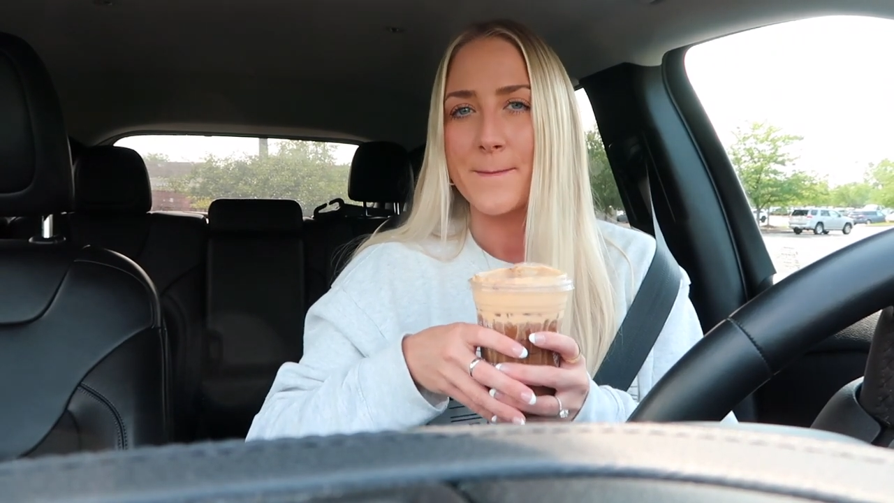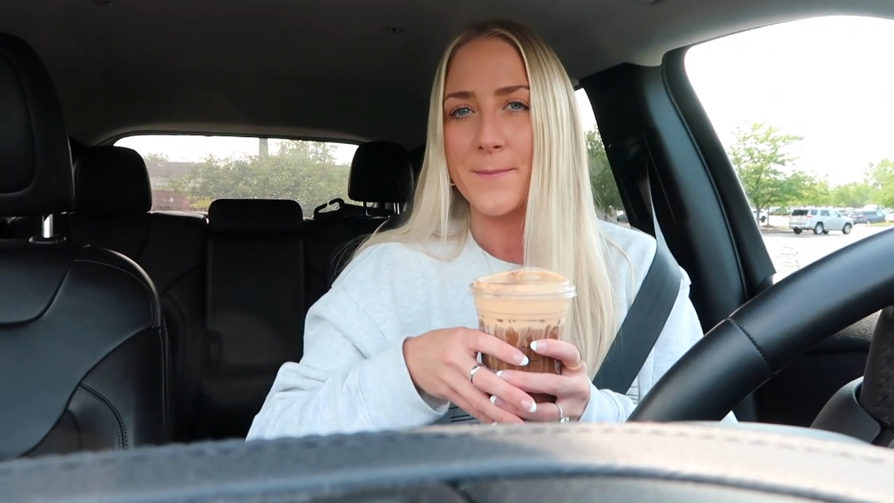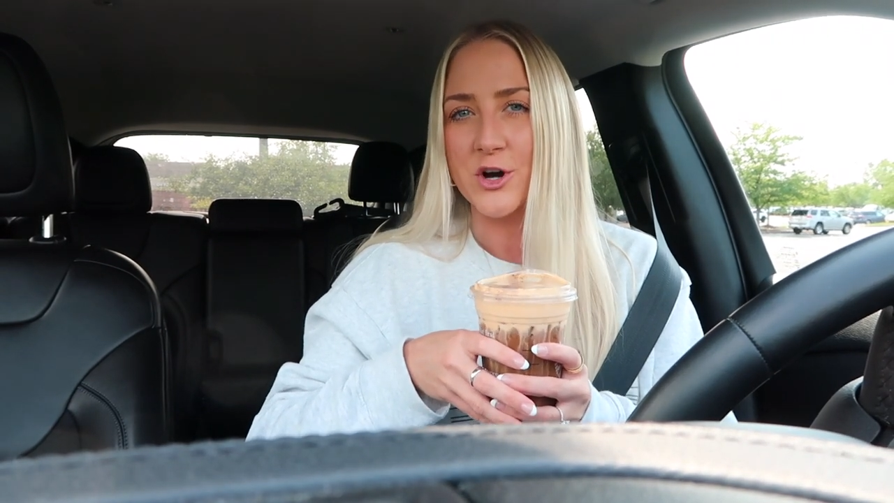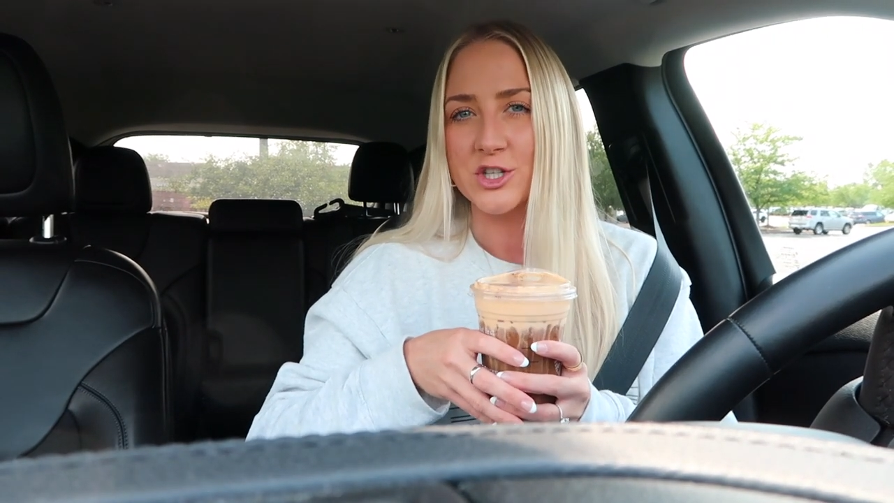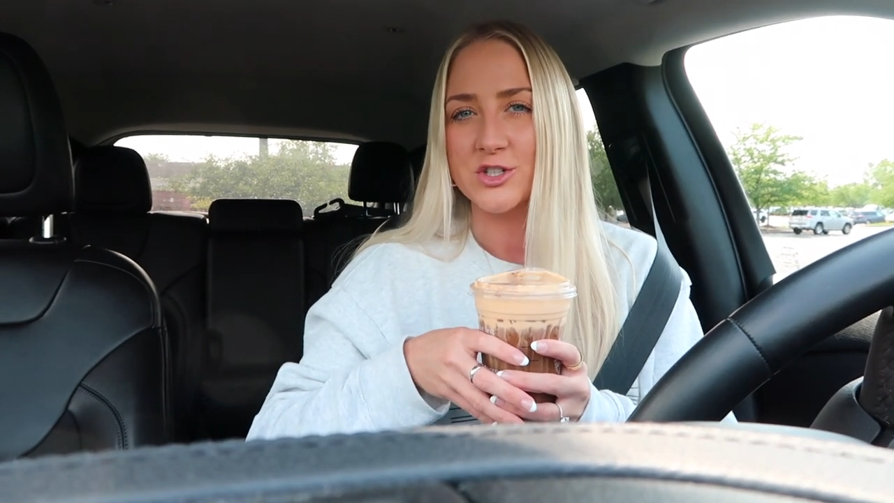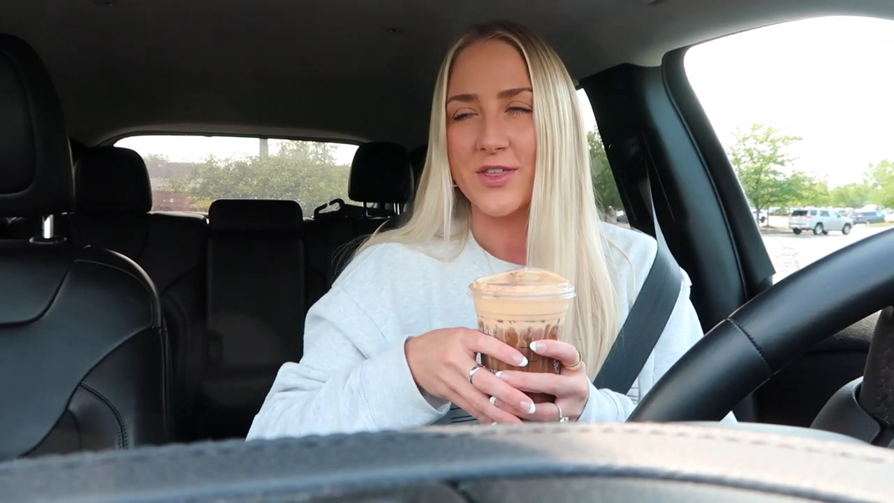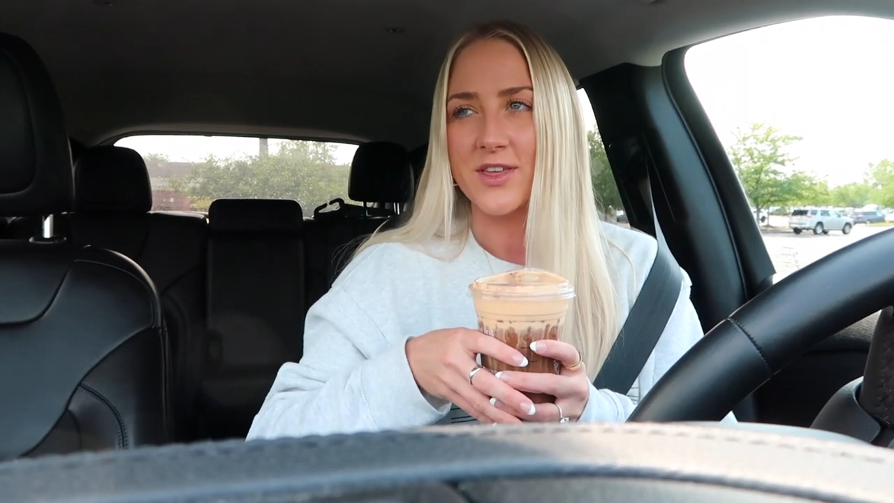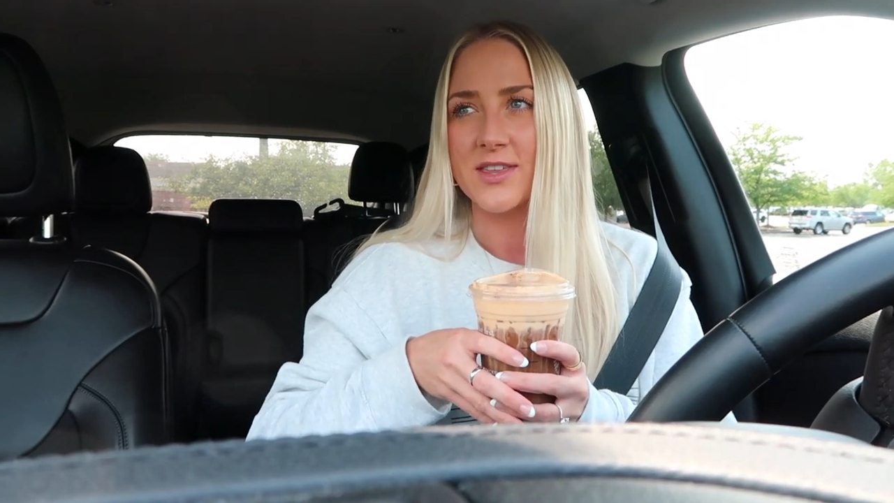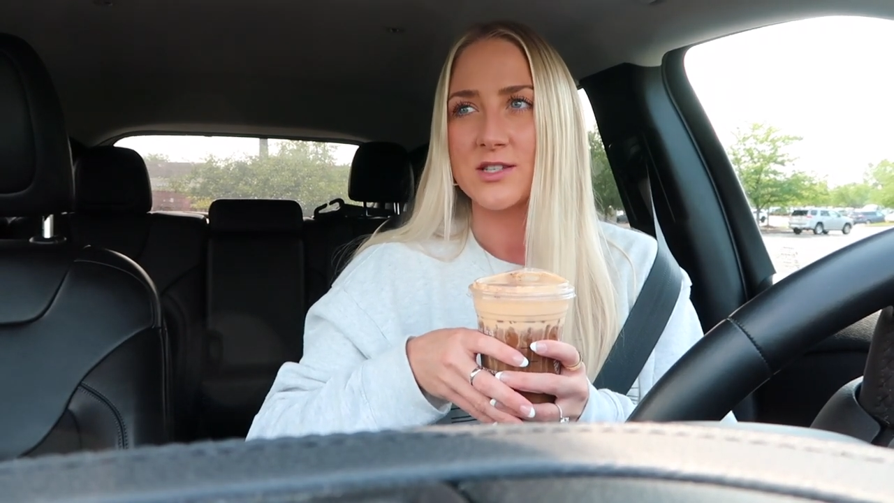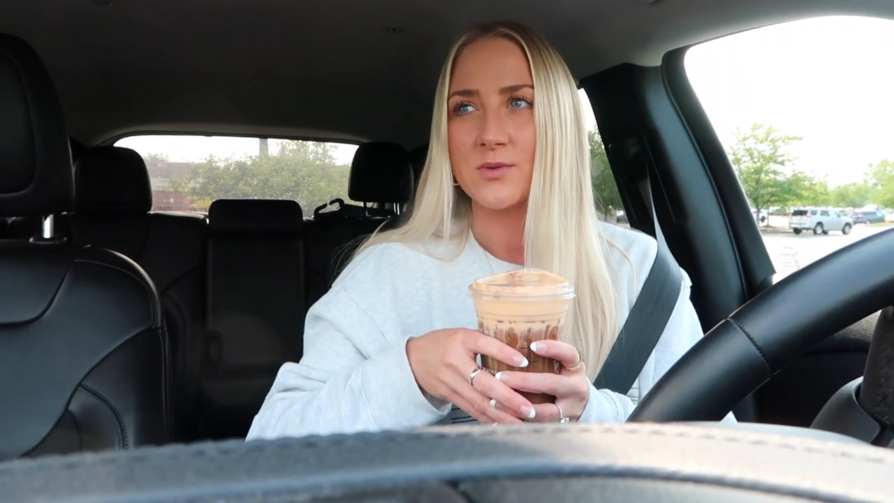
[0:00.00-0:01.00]
book, so I
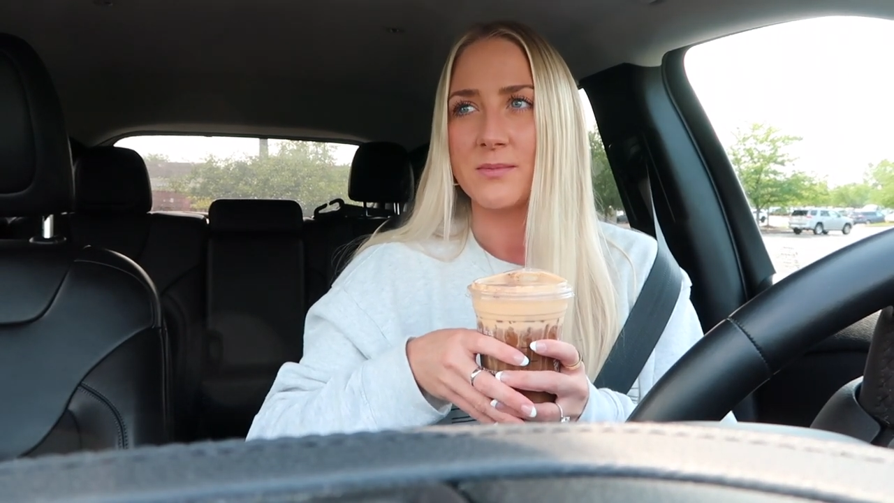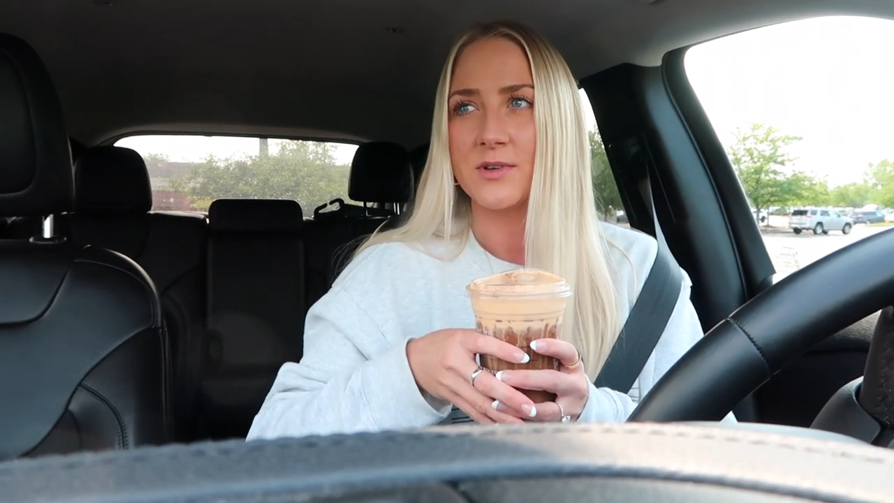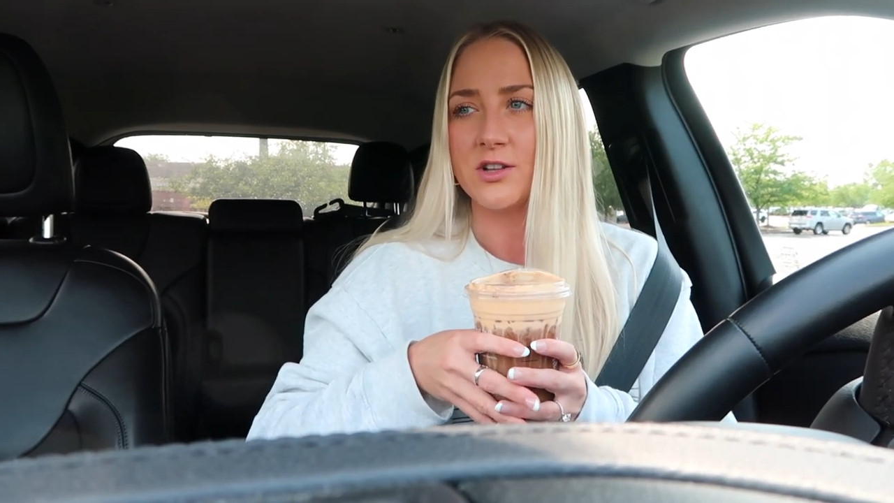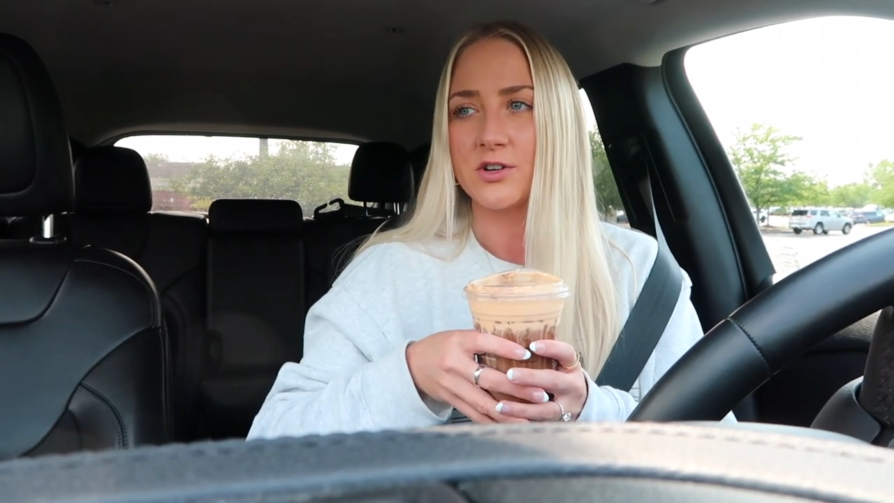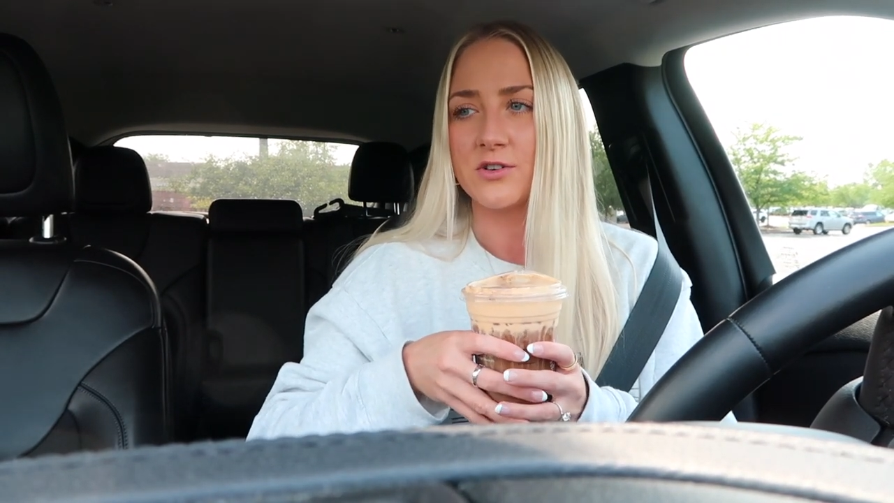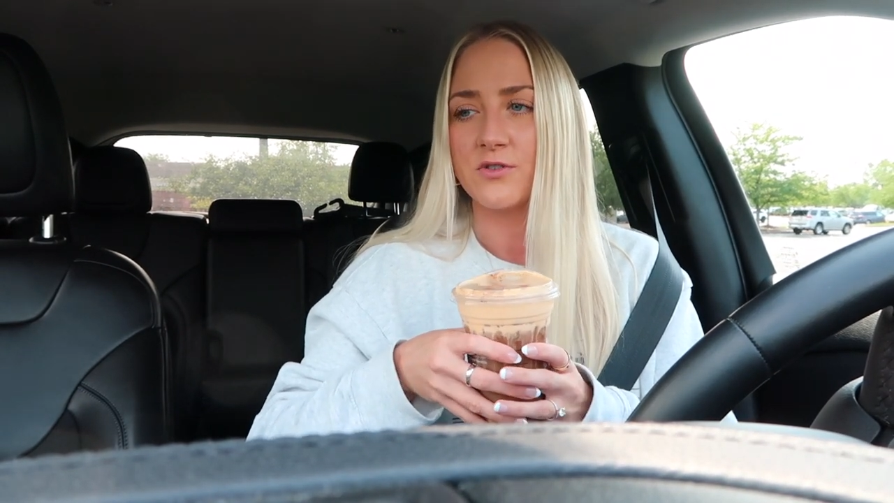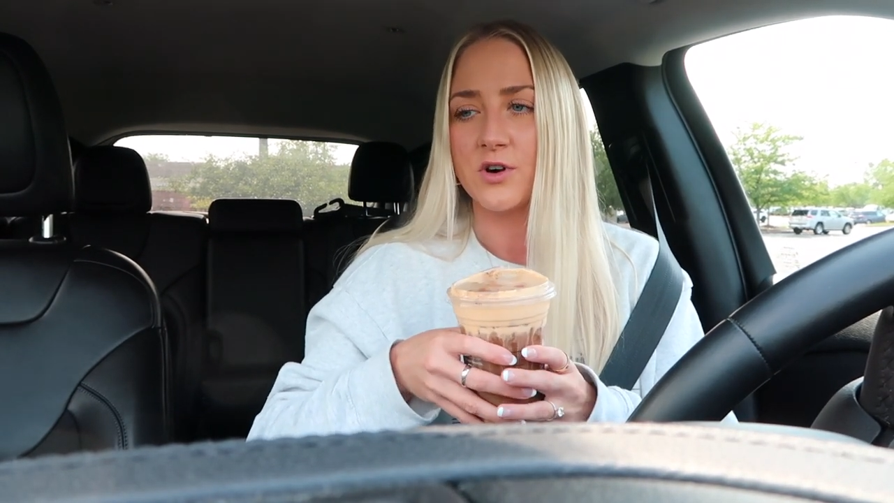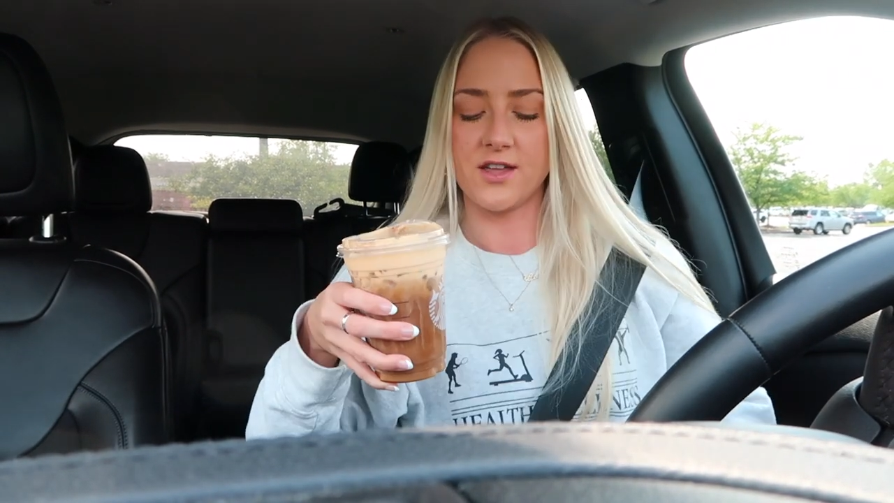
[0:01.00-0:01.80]
think that's what I'm gonna look for.